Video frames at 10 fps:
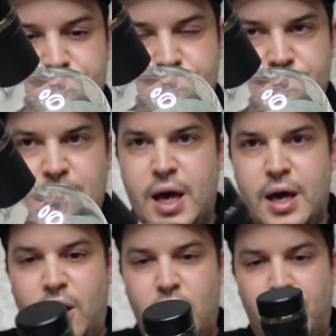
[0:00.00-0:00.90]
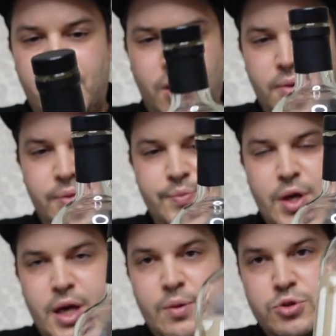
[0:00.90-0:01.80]
Yeah, I mean,
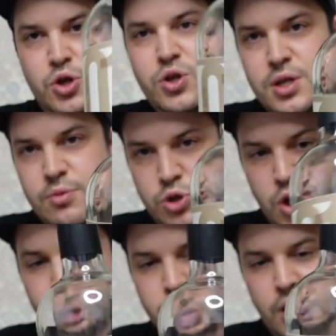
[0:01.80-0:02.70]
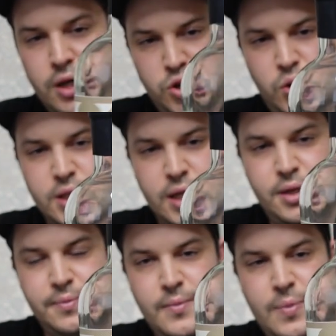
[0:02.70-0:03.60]
it was good. It was good. I enjoyed
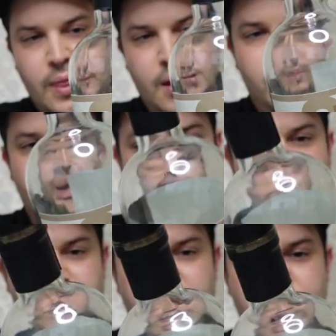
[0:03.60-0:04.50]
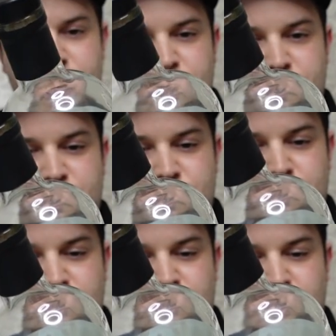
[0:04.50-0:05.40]
it, but
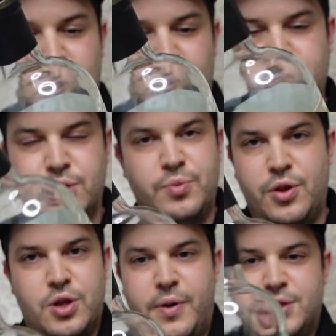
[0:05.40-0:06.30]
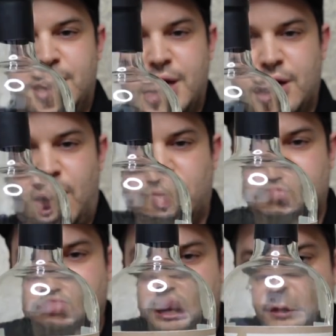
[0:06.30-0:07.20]
I wasn't bothered about seeing it go
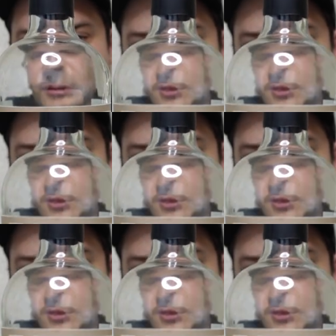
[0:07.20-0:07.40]
either.